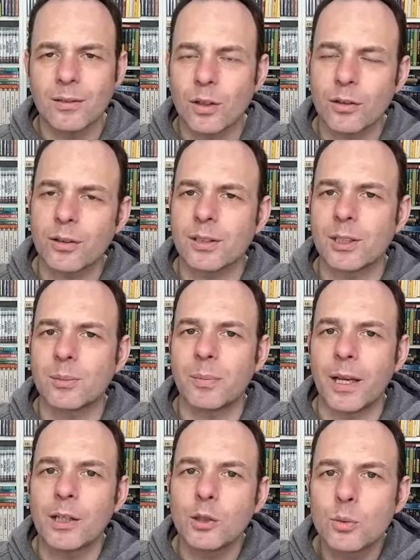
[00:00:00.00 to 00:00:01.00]
Nothing
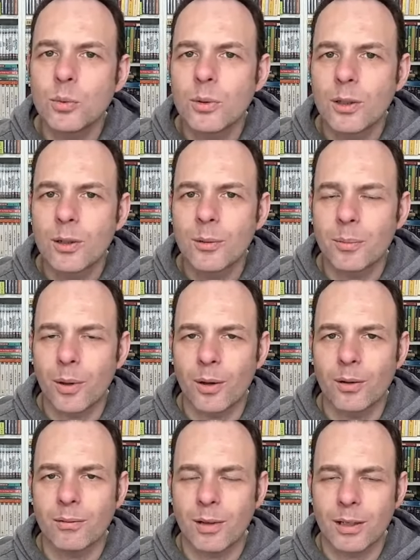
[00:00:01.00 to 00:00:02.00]
special,
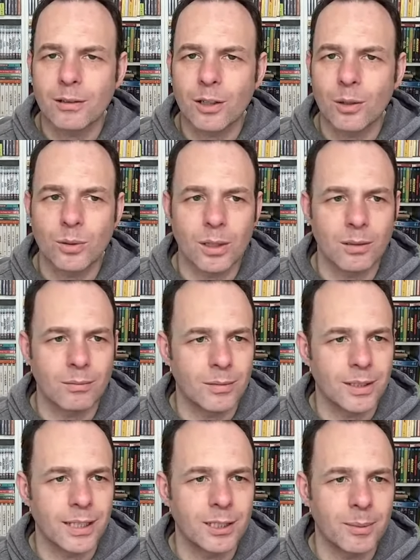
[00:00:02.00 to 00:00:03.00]
but it killed
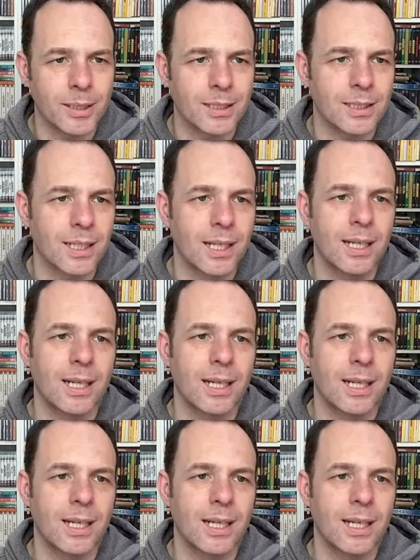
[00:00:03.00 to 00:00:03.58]
90 minutes.